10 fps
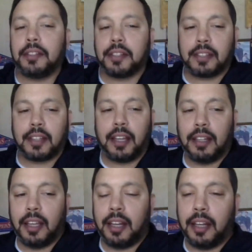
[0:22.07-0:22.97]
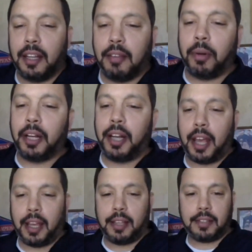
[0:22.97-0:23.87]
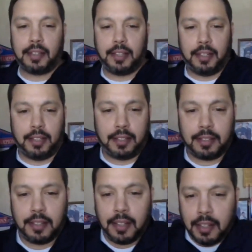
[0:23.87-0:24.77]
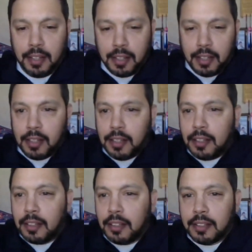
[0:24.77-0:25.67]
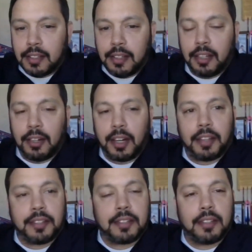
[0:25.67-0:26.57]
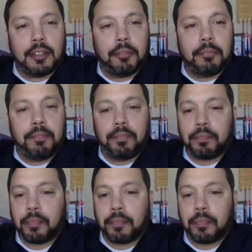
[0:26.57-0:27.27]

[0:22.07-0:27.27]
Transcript: It's a site, and it what it has is let's see here. It has some.